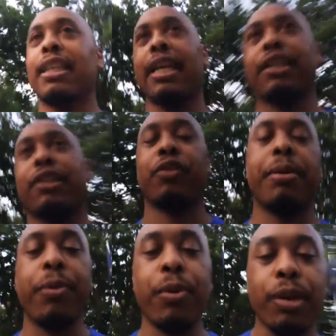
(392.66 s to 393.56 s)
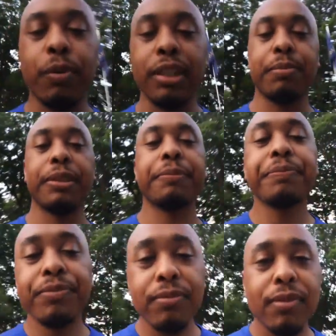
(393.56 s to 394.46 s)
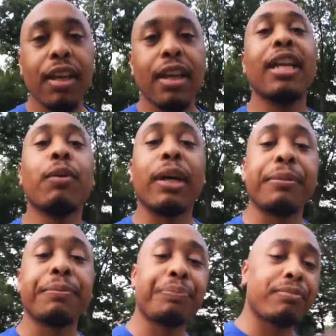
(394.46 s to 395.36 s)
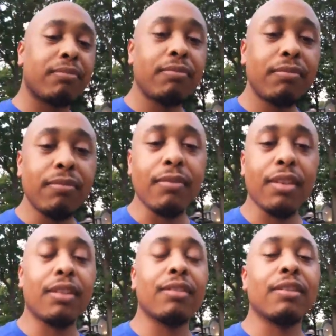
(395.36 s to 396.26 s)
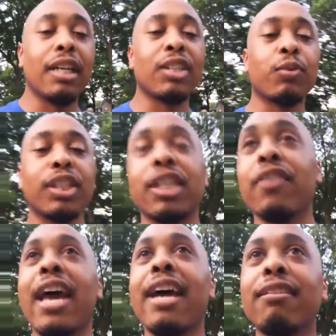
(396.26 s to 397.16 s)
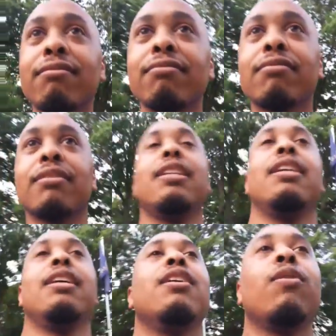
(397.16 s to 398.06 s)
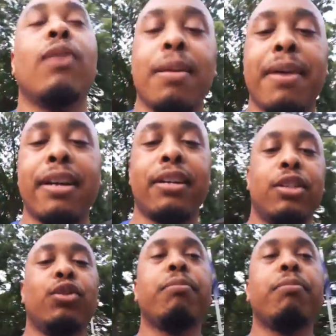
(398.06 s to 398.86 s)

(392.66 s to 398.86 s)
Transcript: that. I don't remember what it was, but anyway, I just want to share that while I'm out here doing